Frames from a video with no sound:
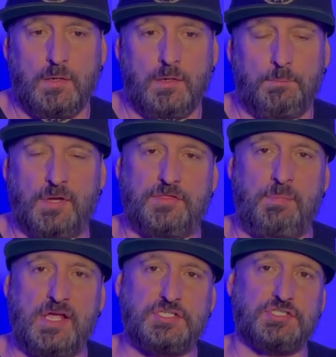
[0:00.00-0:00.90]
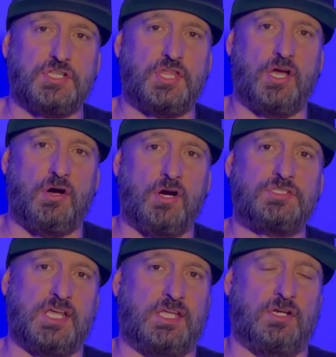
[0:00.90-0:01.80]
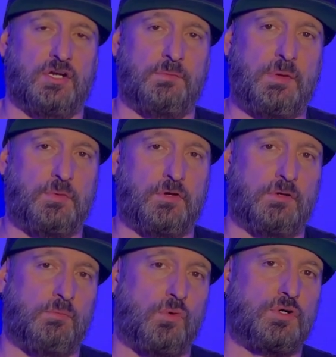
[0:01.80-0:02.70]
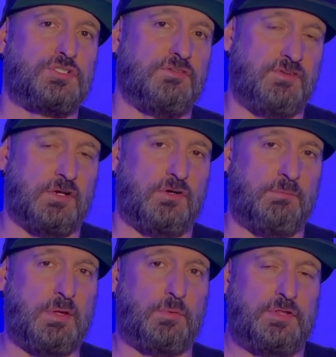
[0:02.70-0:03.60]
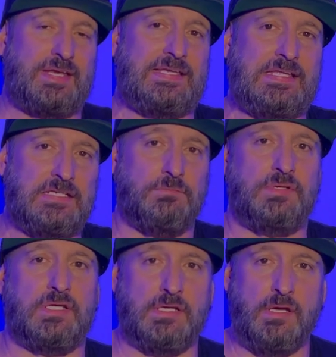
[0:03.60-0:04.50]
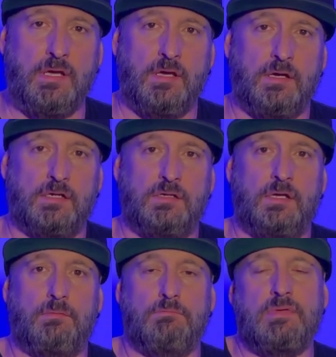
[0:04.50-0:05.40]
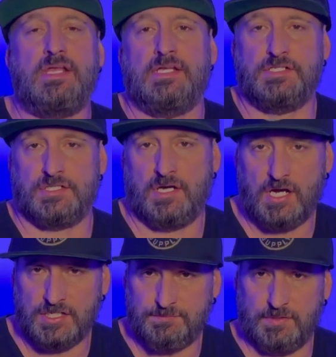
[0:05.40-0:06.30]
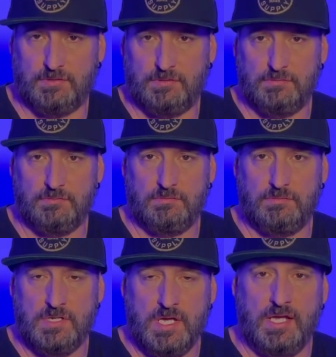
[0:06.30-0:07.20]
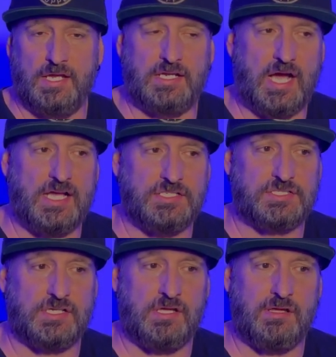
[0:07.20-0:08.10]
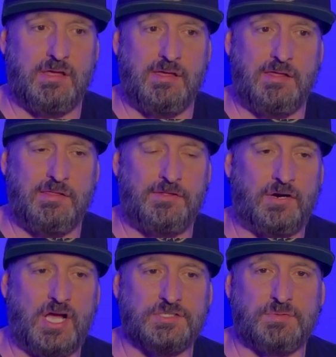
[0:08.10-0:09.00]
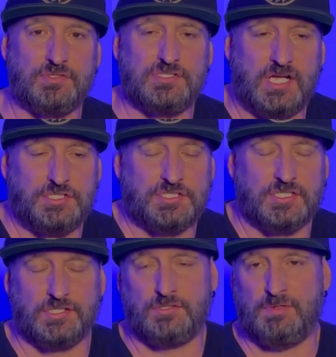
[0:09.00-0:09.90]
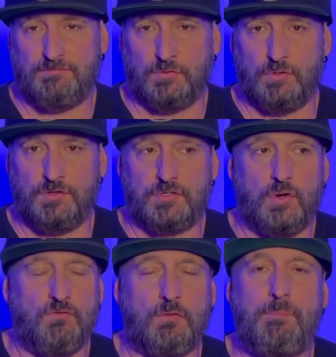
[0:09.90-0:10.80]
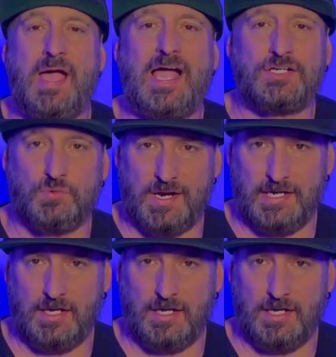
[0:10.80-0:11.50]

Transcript: But the patients that they are taking on are people that are more severe and people that need to be admitted into the hospital. And guys, their hospital is not just a little bit full, they're overpacked right now.